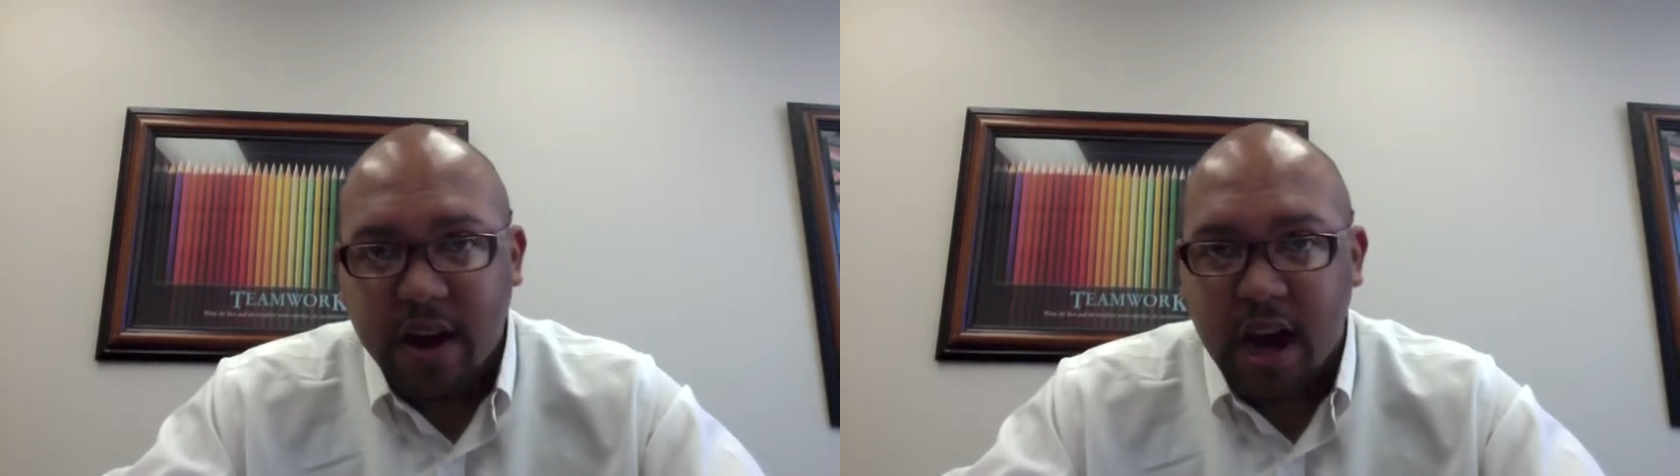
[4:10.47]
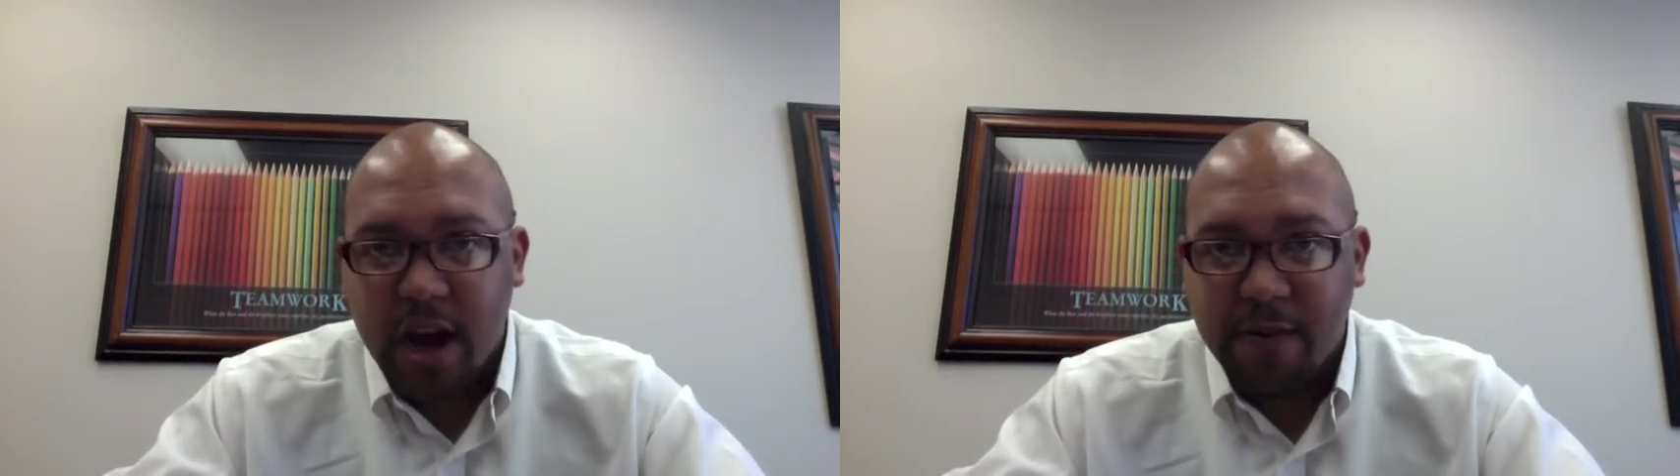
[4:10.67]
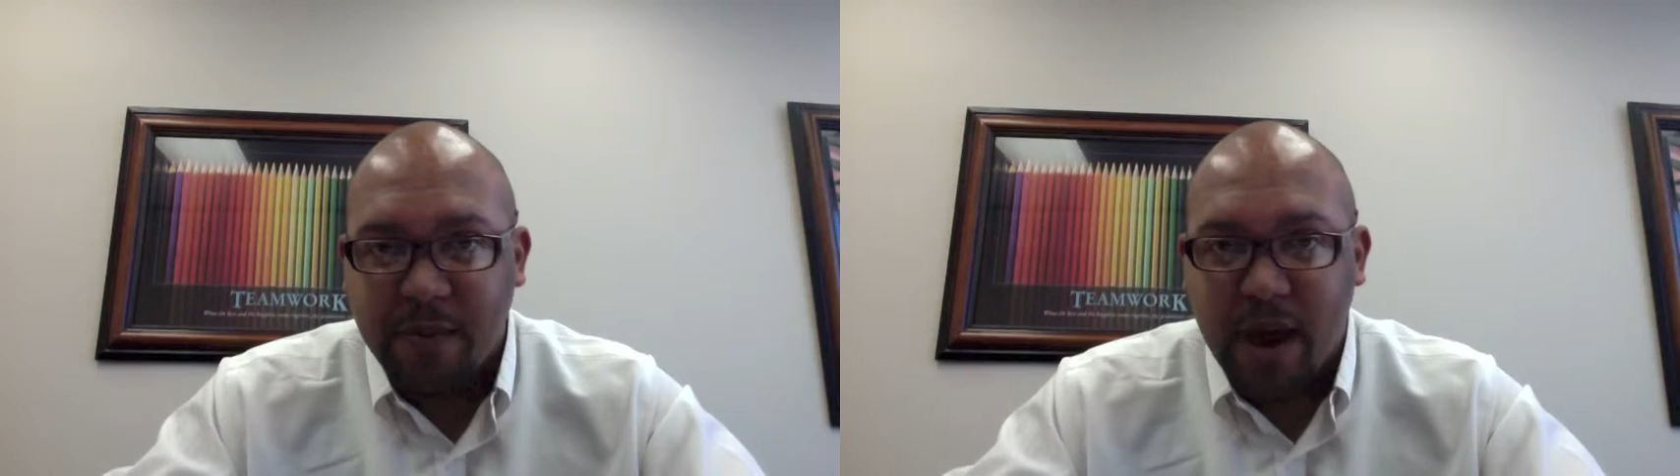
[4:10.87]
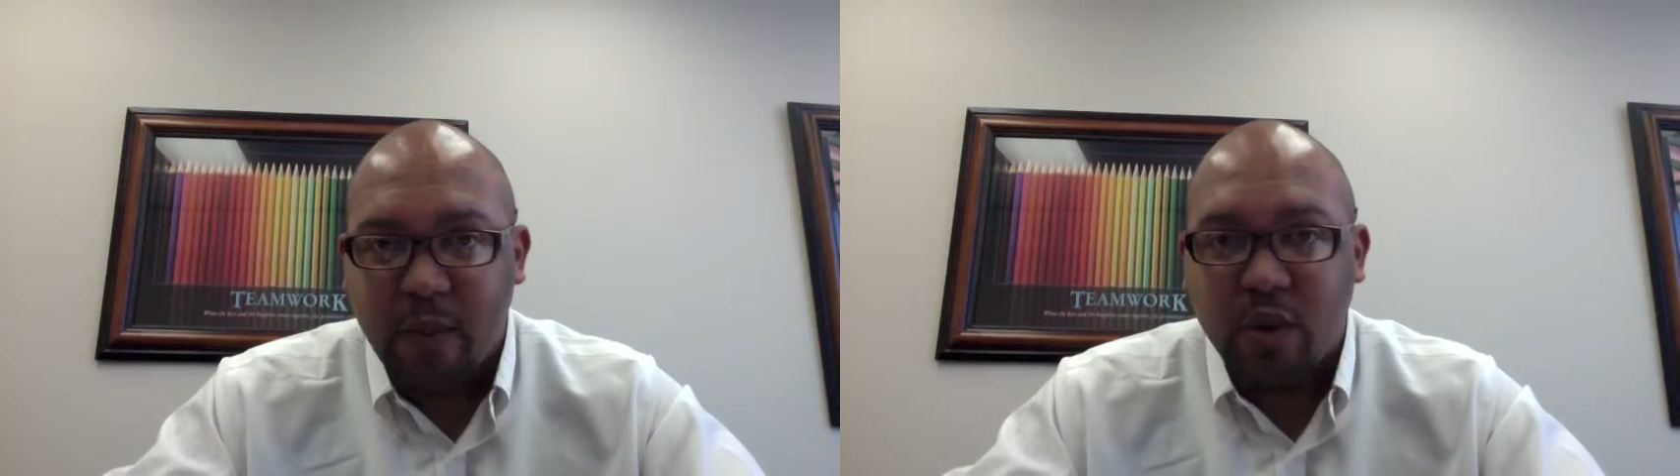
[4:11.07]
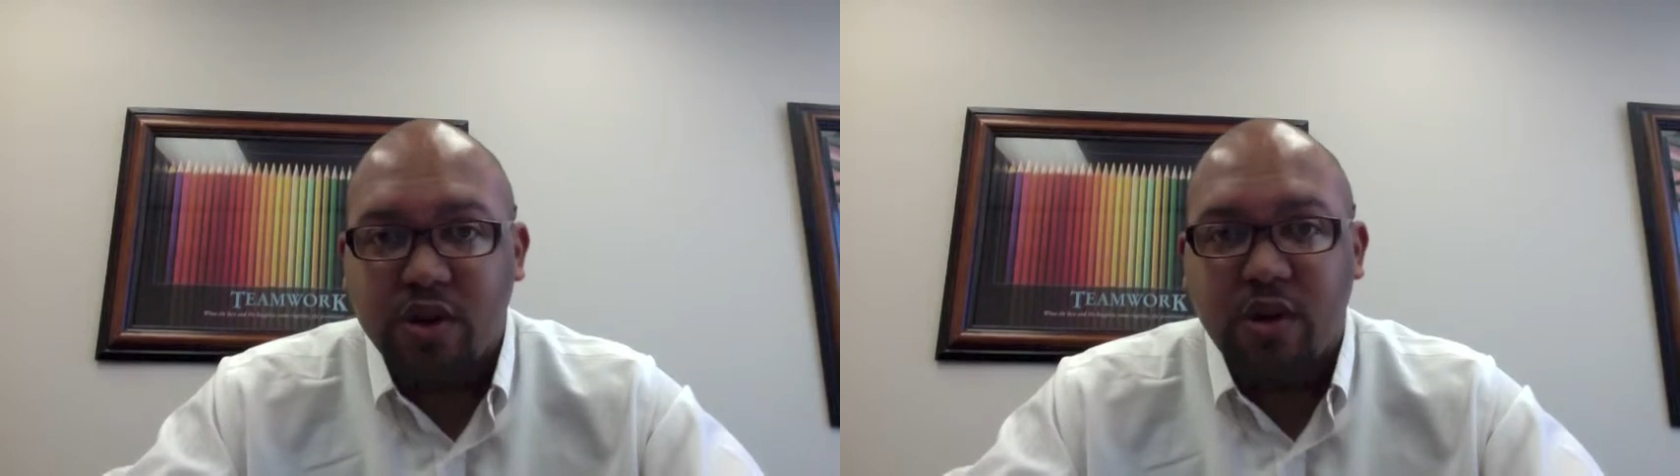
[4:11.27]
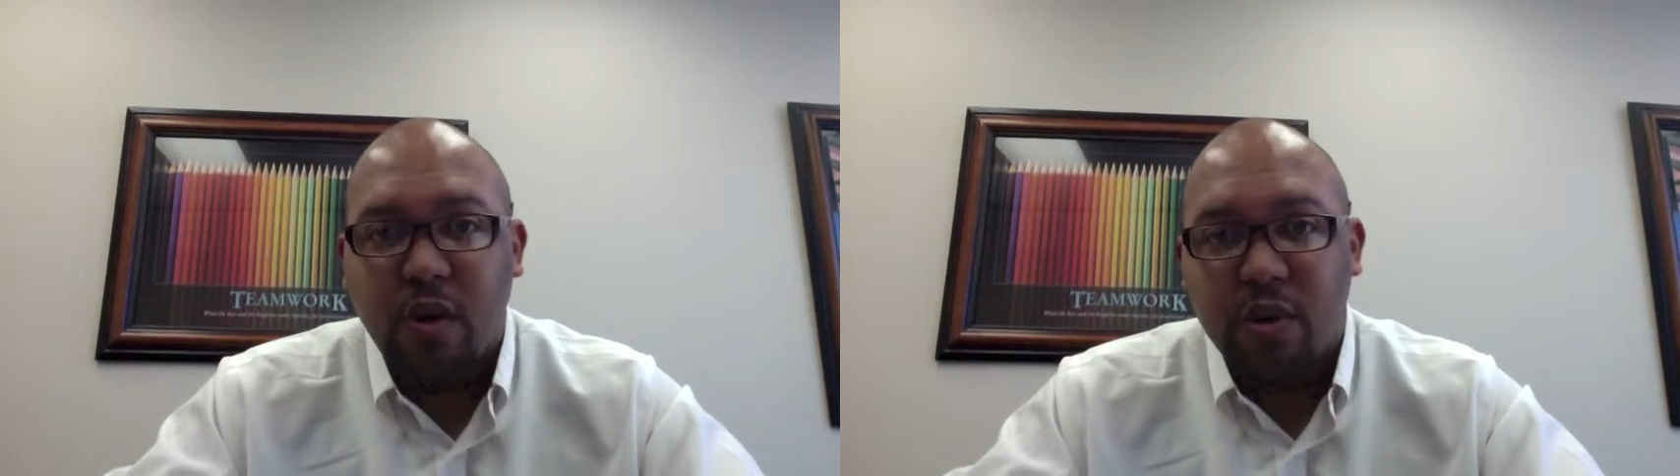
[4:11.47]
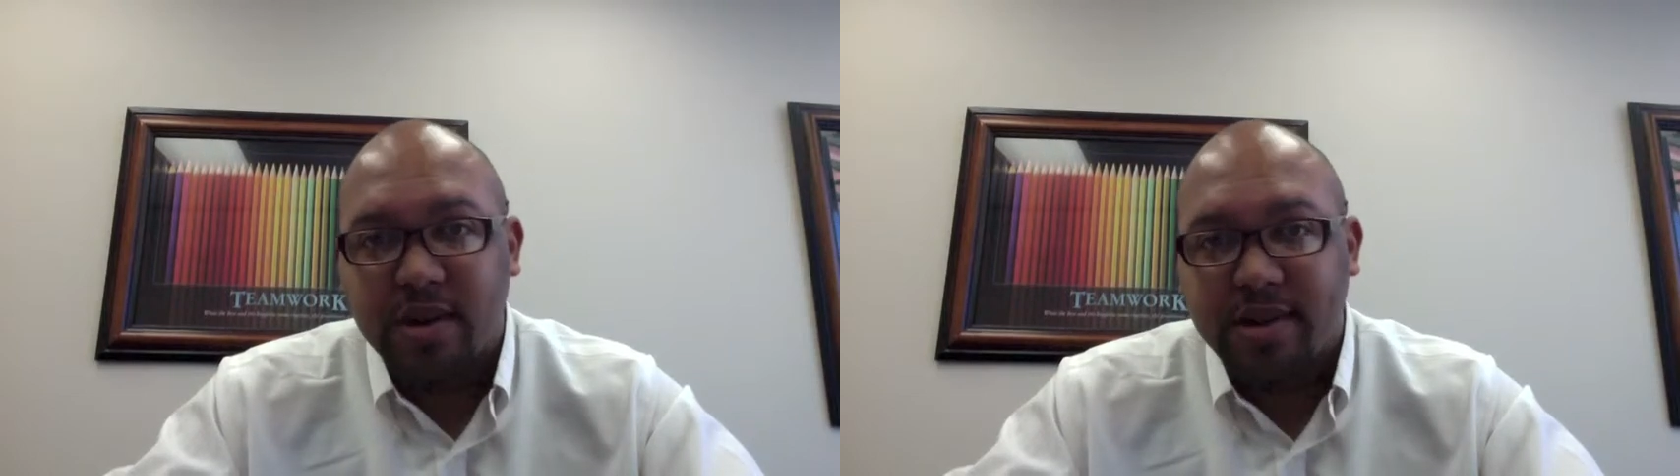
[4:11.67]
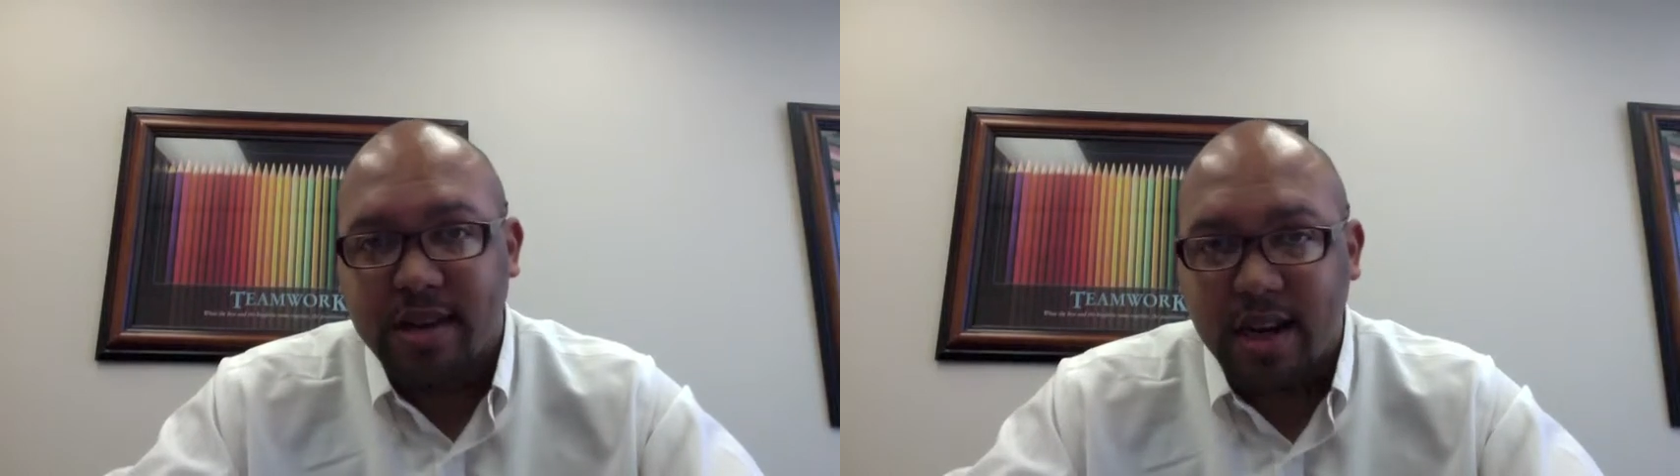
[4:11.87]
Um, at Woodrow
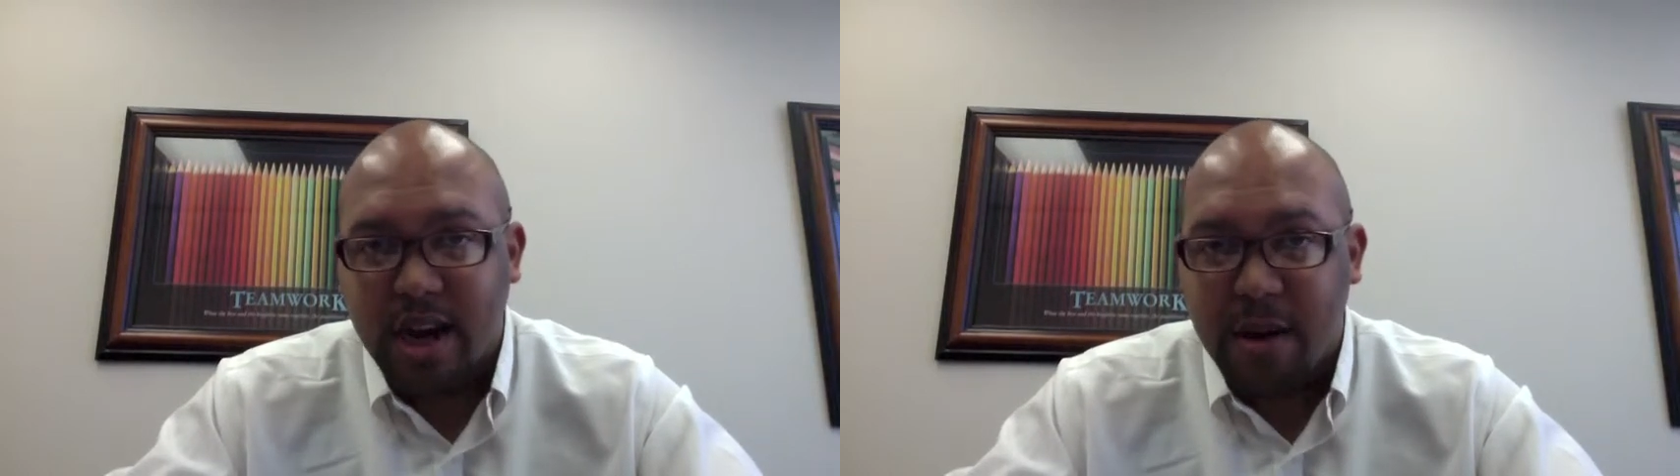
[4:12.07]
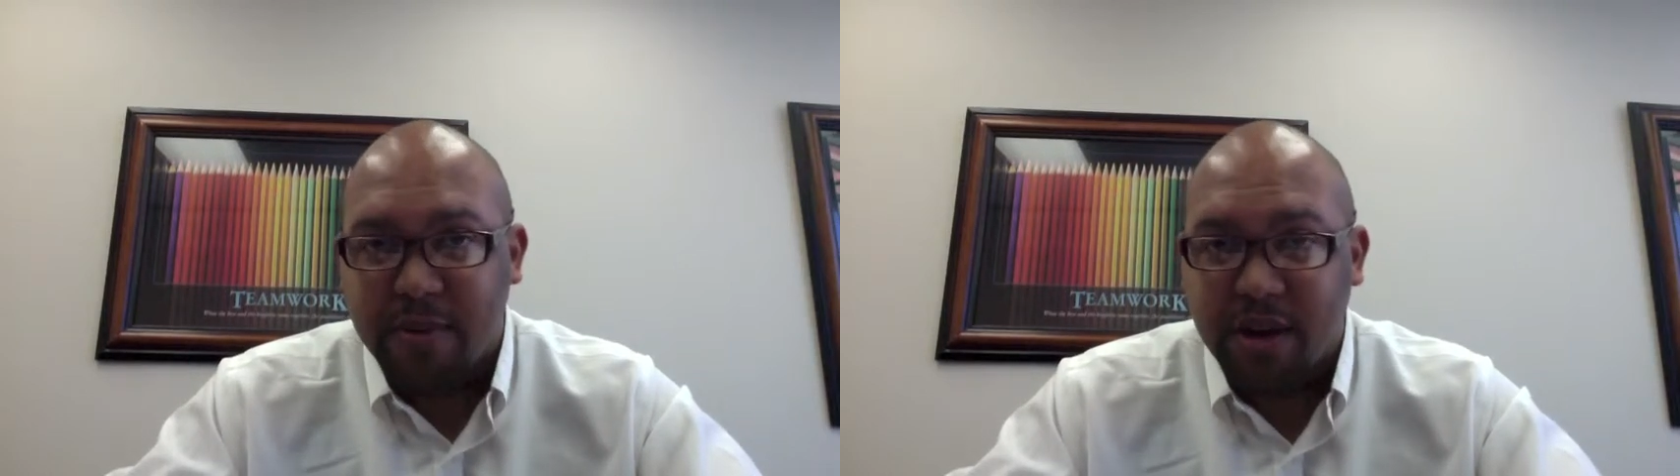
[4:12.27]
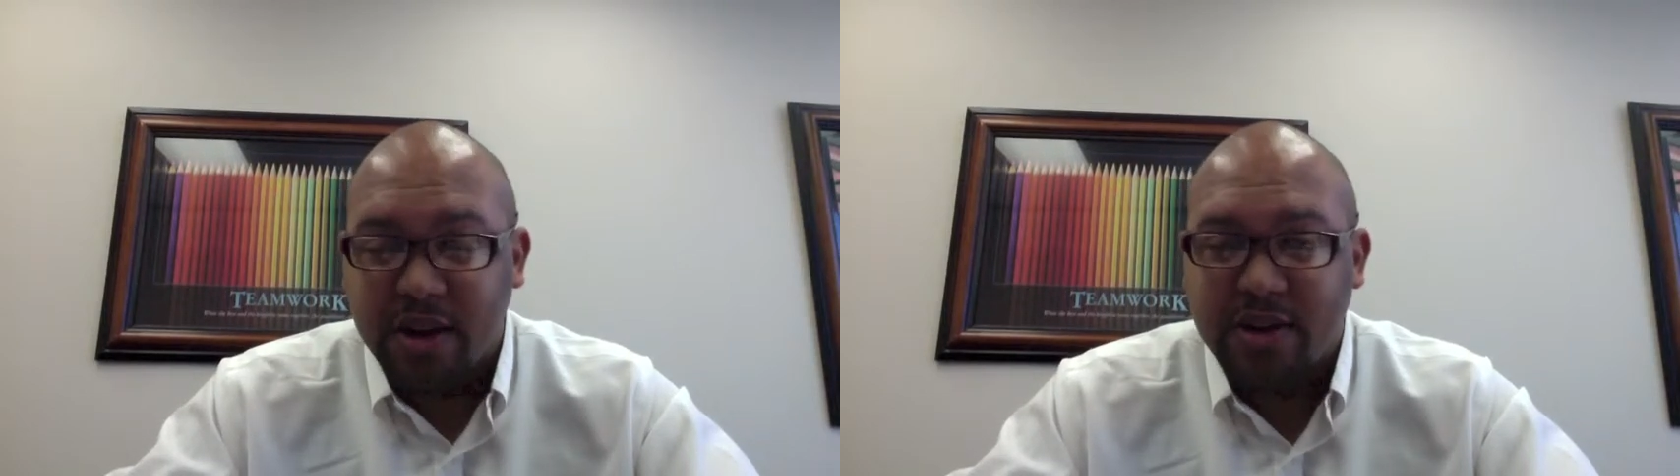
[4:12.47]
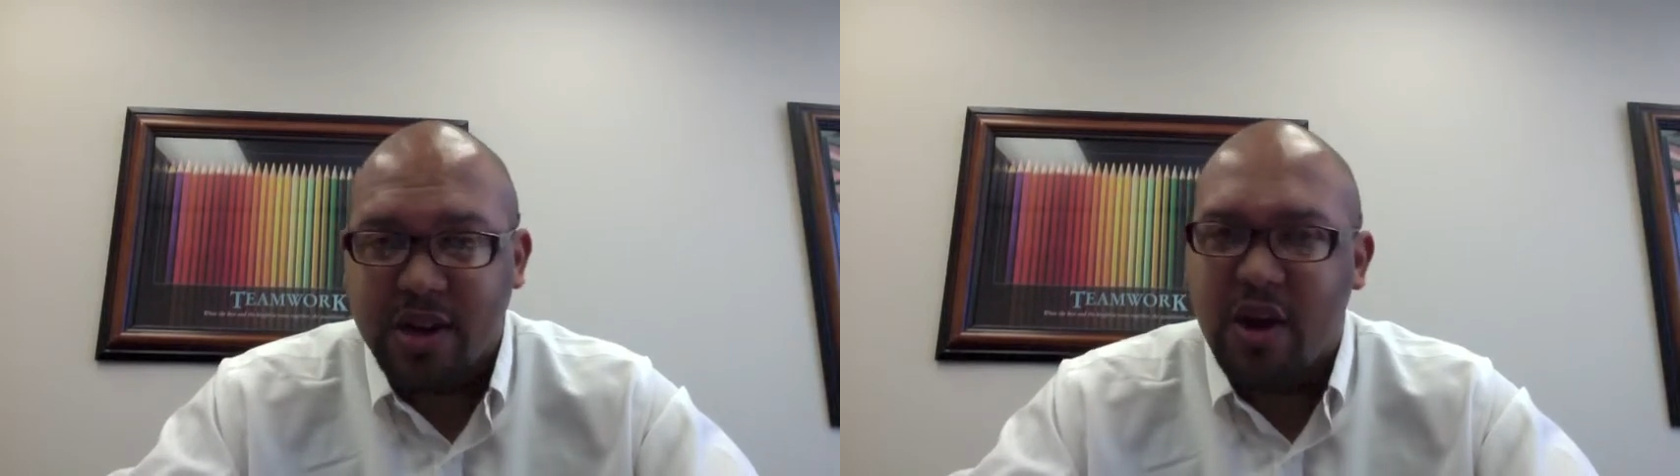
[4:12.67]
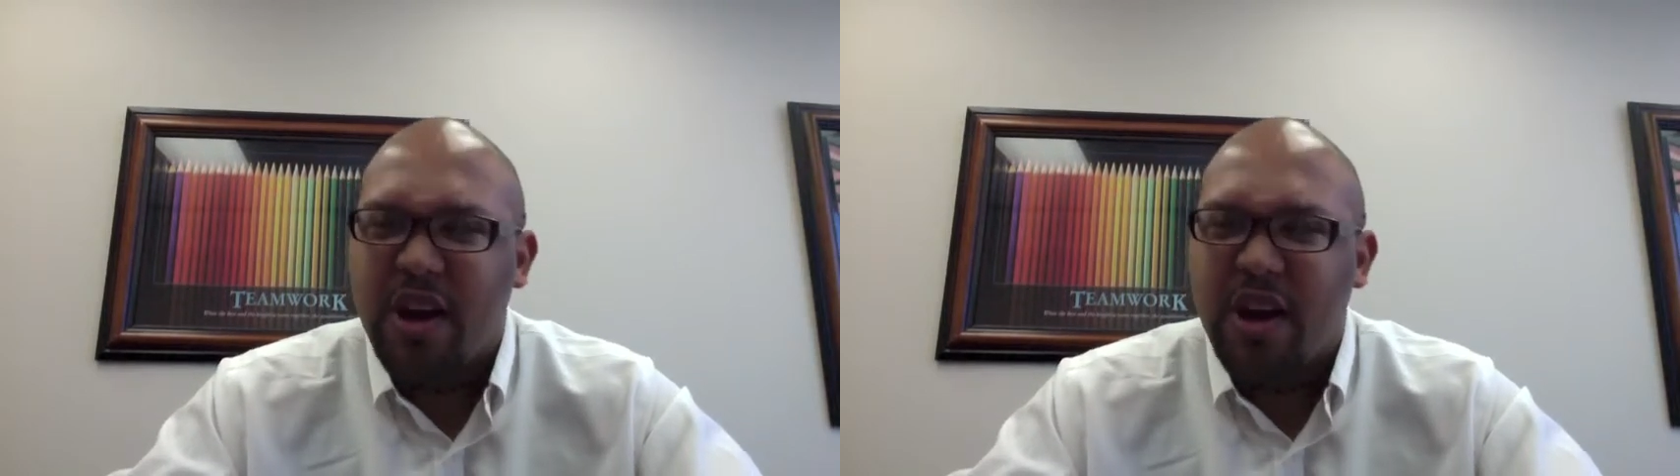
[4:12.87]
Wilson a couple years ago,